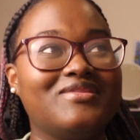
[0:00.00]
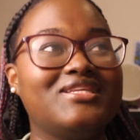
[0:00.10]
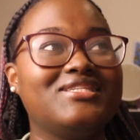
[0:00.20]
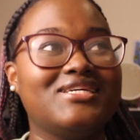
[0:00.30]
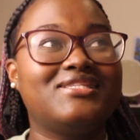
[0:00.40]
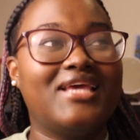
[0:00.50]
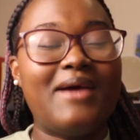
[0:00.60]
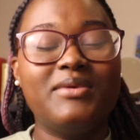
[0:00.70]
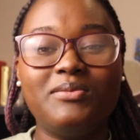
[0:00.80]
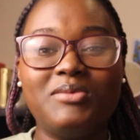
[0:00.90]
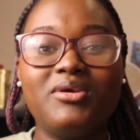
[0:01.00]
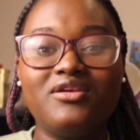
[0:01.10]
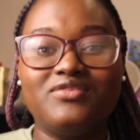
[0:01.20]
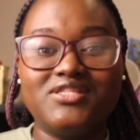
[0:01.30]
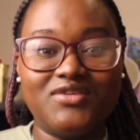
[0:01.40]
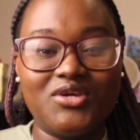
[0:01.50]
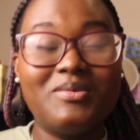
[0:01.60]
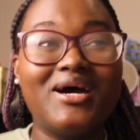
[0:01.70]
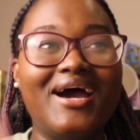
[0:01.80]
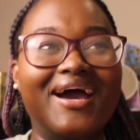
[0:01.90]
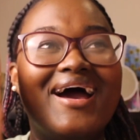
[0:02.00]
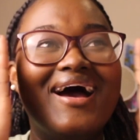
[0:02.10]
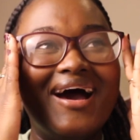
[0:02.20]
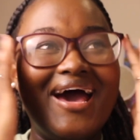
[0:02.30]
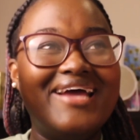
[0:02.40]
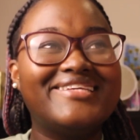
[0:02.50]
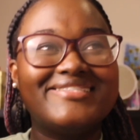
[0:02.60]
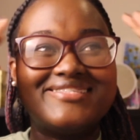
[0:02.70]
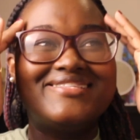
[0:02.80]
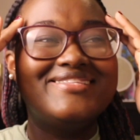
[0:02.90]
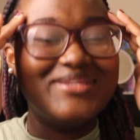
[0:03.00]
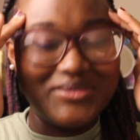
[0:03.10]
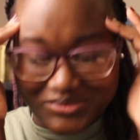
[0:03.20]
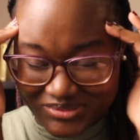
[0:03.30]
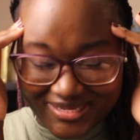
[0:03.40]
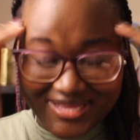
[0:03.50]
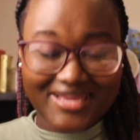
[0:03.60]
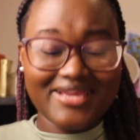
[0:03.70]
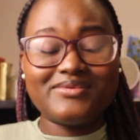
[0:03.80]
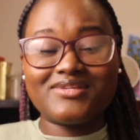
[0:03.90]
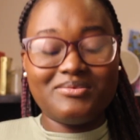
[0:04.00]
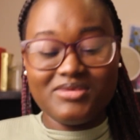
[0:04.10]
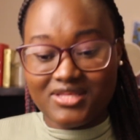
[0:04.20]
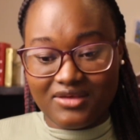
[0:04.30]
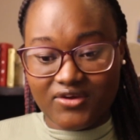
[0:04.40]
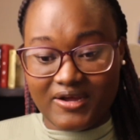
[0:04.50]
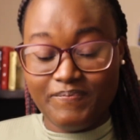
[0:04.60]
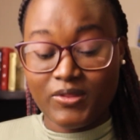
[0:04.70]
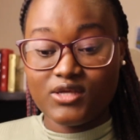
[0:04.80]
Didn't I say? I mean, I prepared for this video, but I just knew it was going to be South Africa.